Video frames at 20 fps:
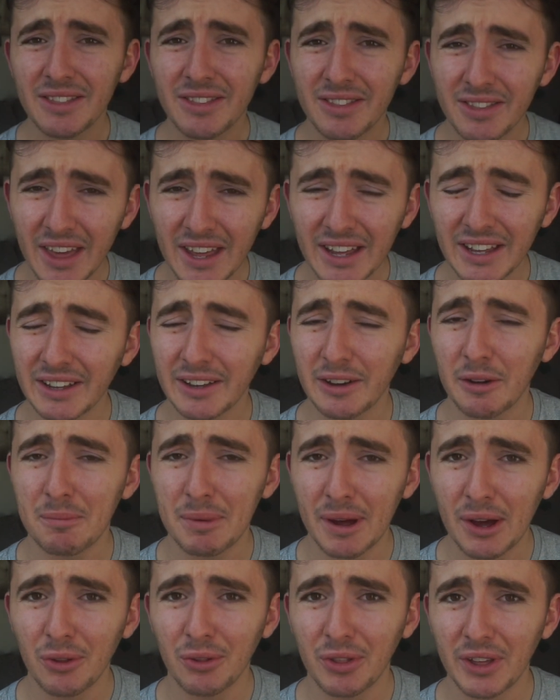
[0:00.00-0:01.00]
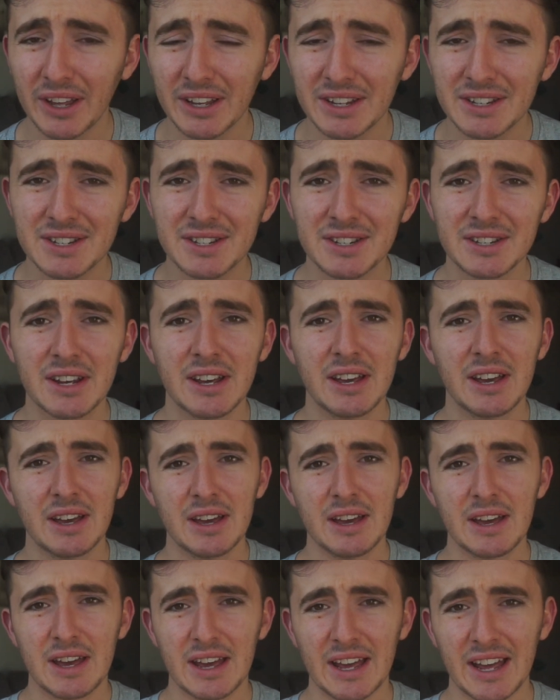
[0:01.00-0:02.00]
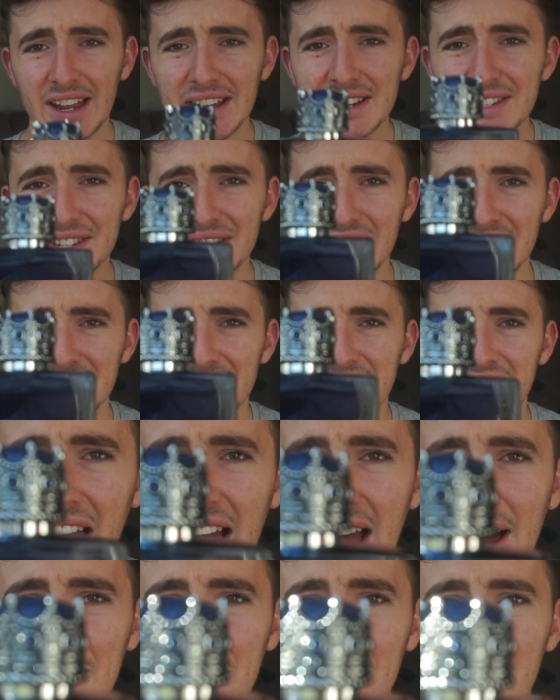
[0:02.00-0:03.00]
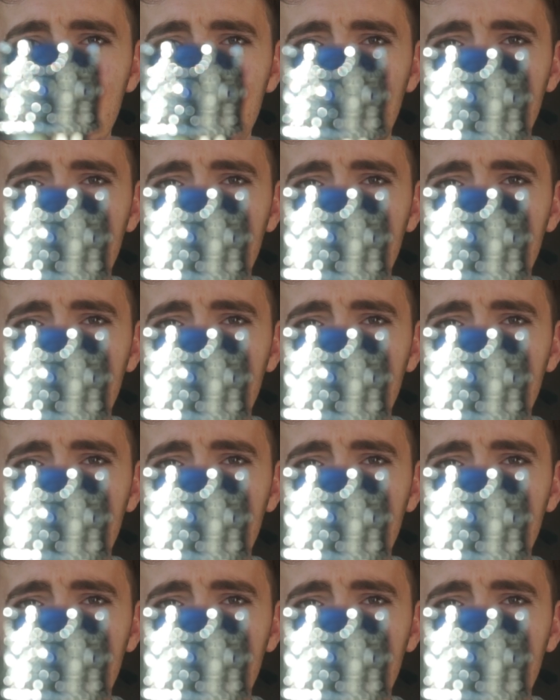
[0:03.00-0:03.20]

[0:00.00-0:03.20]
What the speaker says: thing about this is this cap.